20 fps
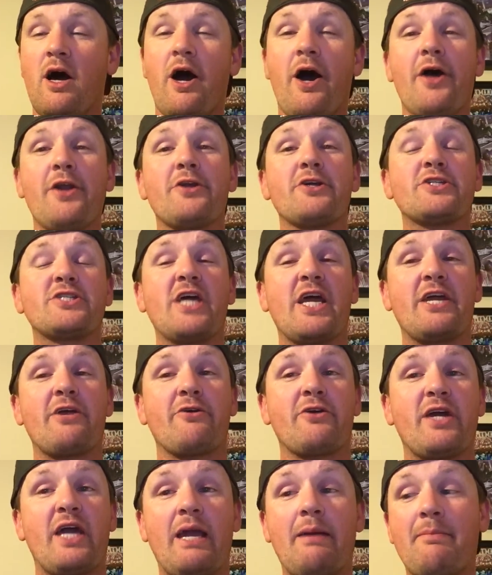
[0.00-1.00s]

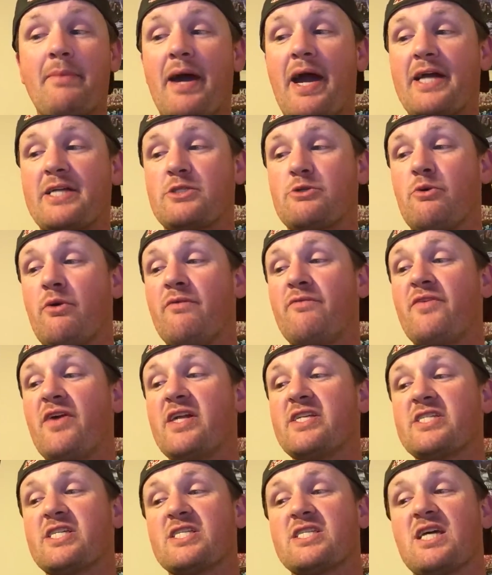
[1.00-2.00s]
Undertaker came back to
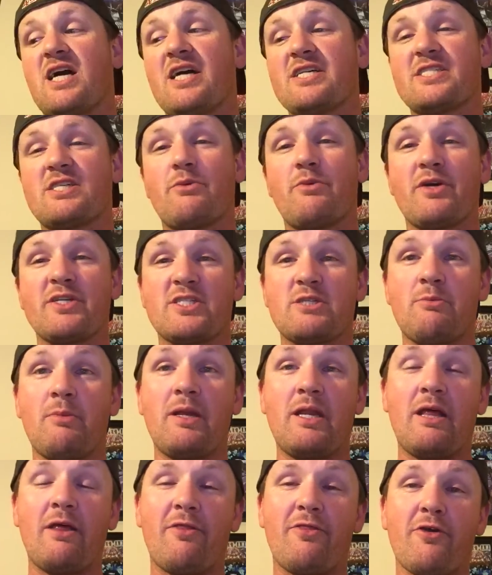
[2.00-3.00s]
avenge his loss at
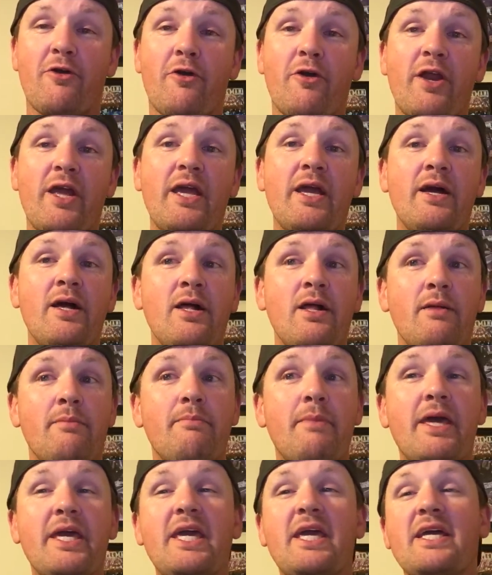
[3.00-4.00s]
WrestleMania 30,
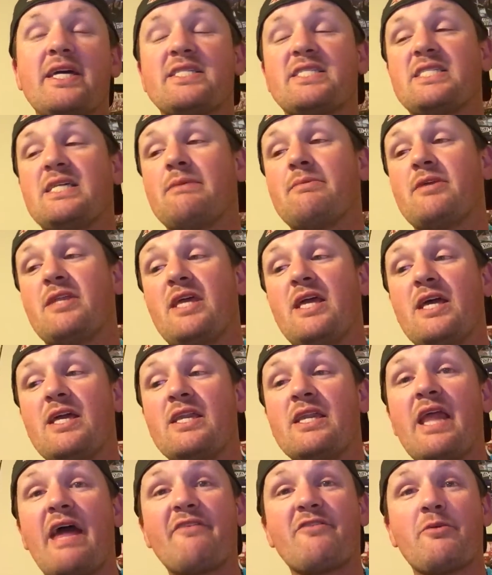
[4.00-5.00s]
making it seem that he
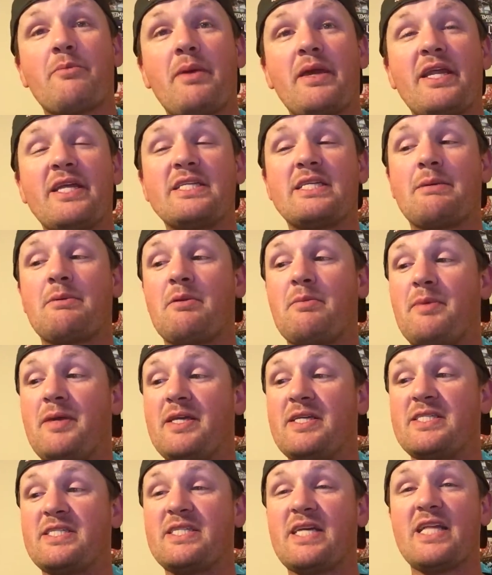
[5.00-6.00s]
had never been in
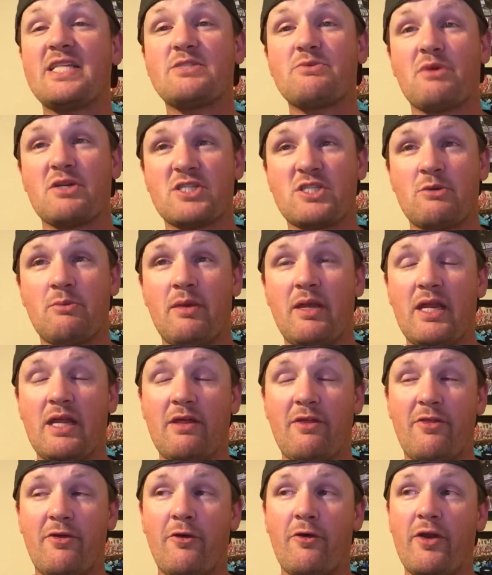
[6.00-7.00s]
WWE since
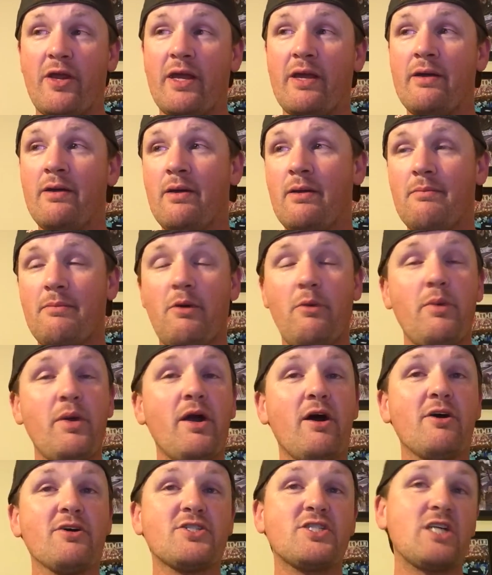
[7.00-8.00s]
WrestleMania 30. But
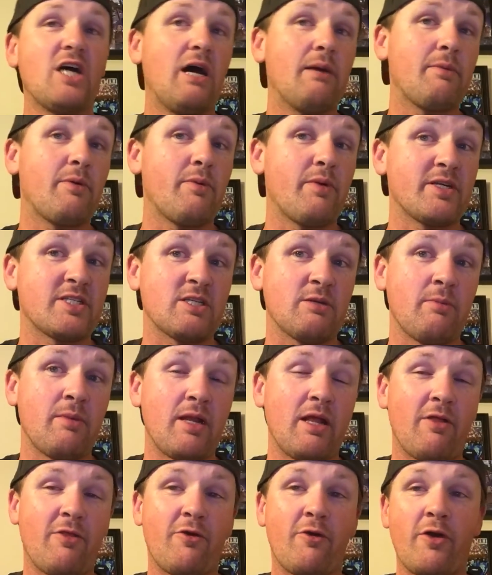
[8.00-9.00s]
we all saw him at
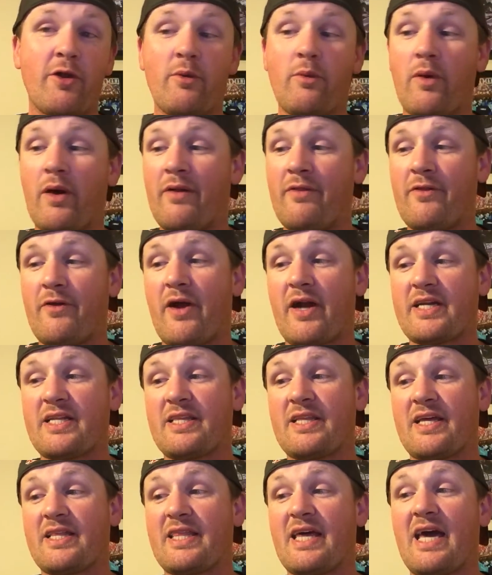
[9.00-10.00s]
WrestleMania 31. They're
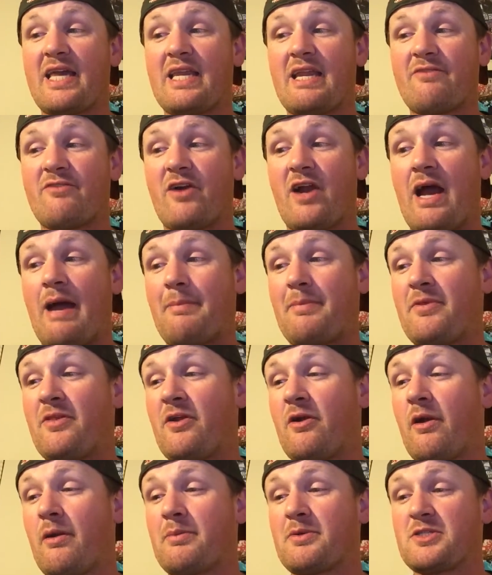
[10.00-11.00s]
acting like that never happened.
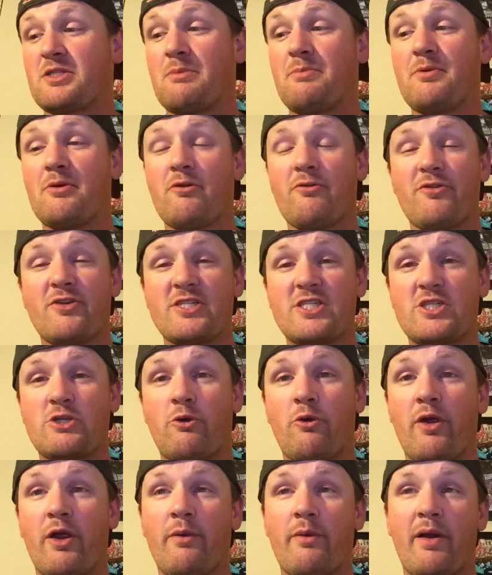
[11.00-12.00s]
They're able to build this
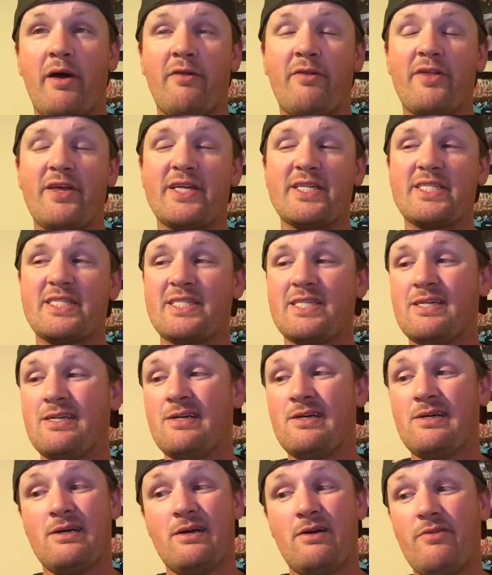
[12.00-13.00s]
story around this
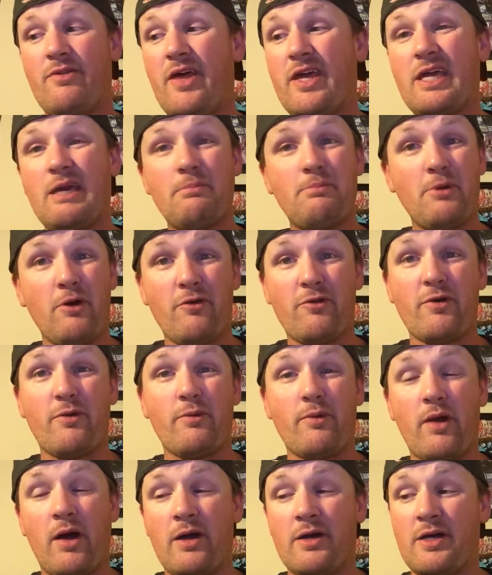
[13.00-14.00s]
they can build
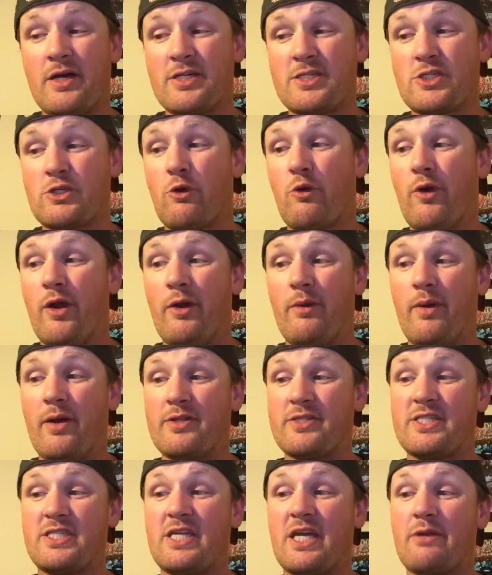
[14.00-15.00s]
a, a story
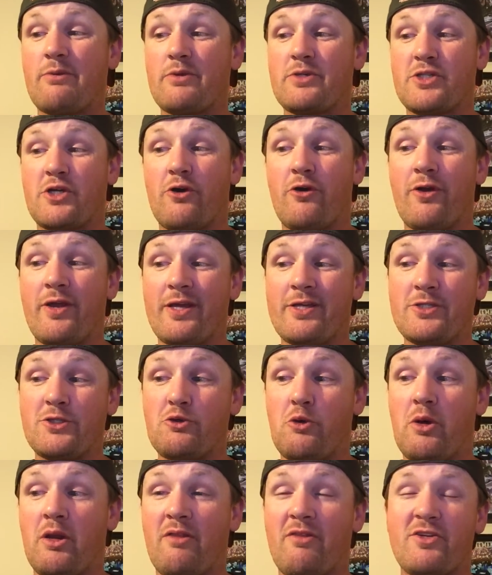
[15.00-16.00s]
around Sting returning and
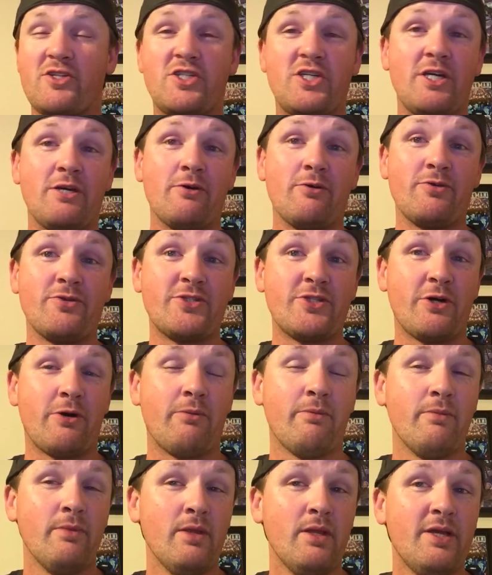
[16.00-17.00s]
joining the Shield.
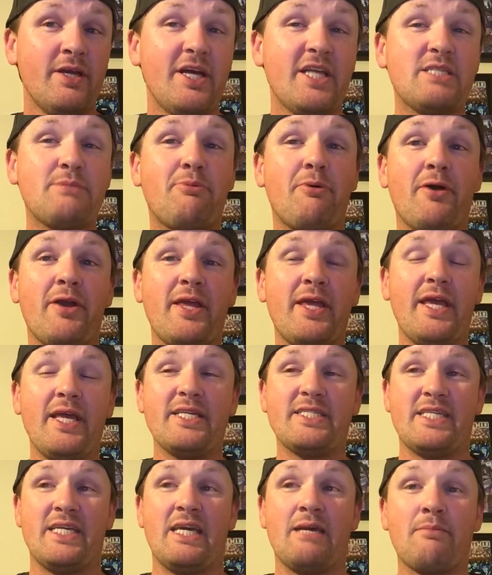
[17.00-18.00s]
So it's pretty
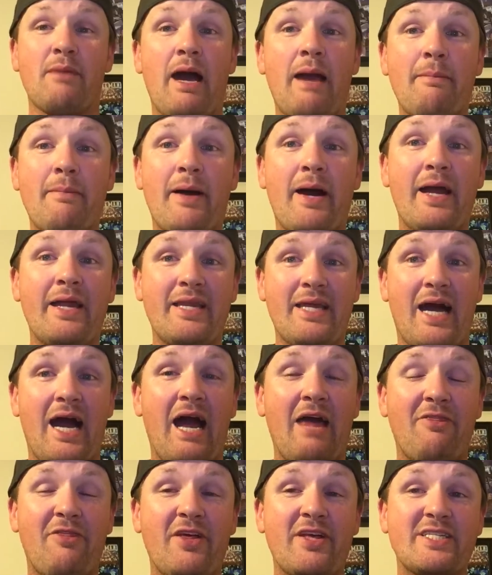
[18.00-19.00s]
easy. In my mind,
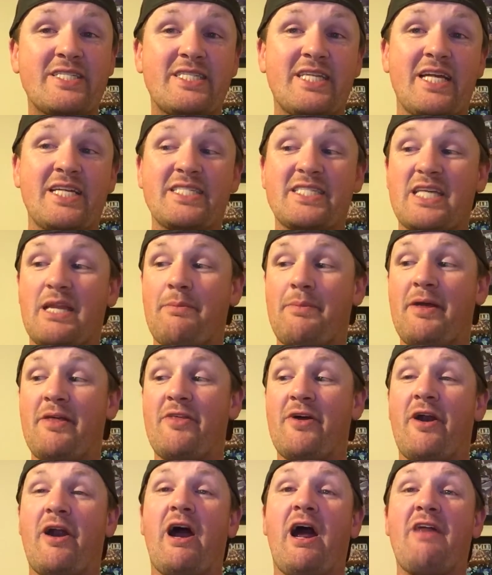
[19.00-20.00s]
I think Sting's going to be
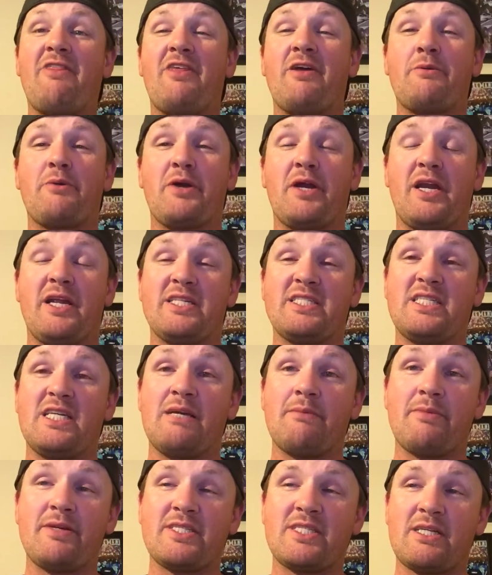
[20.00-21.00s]
there. I think we're going to see
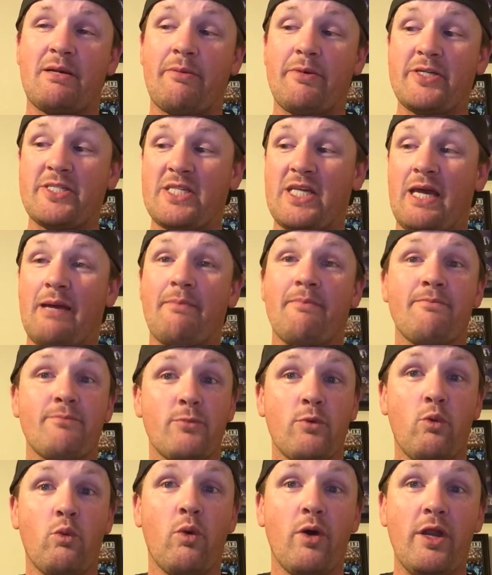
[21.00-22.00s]
him at SummerSlam.
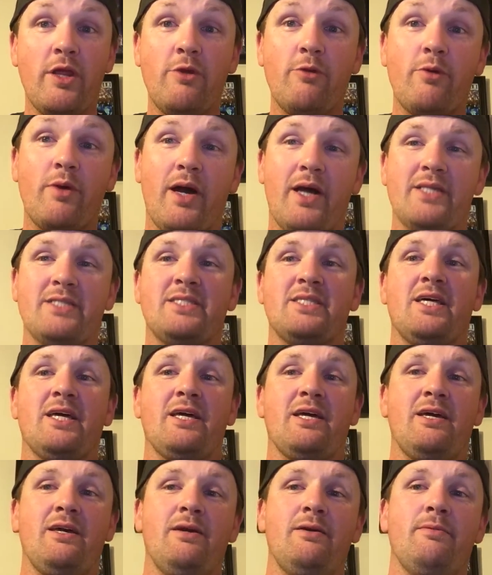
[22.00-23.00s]
What do you guys
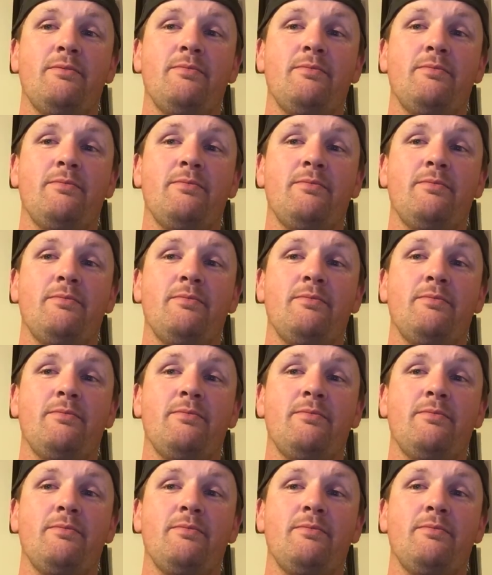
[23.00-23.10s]
think?